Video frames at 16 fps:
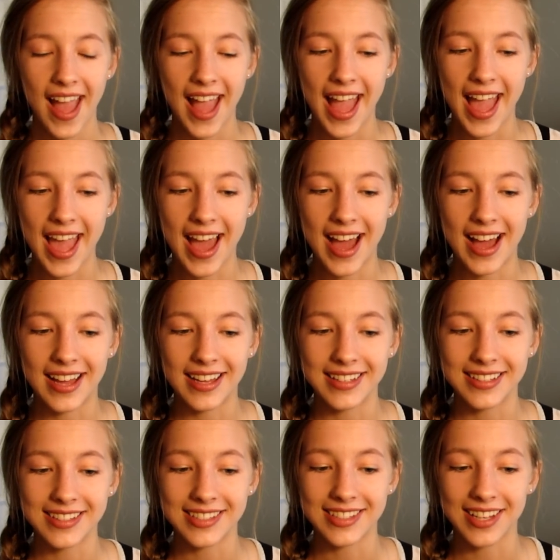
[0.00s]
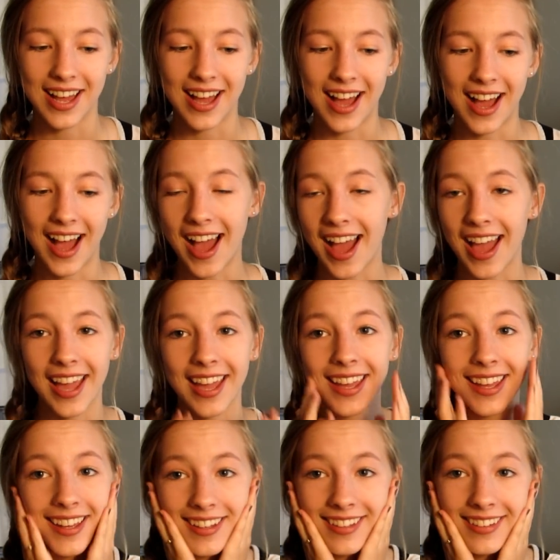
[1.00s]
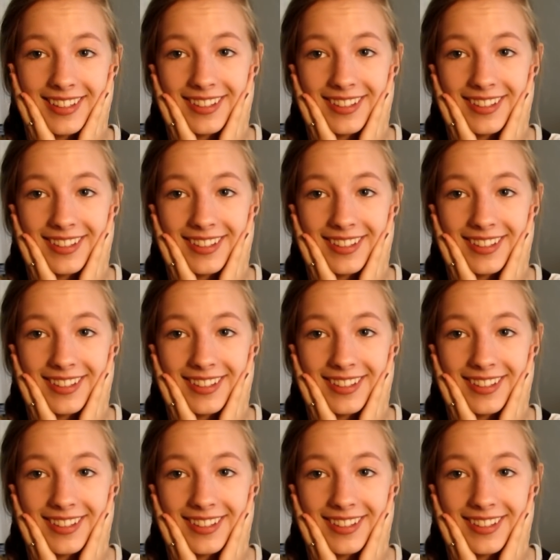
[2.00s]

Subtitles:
and I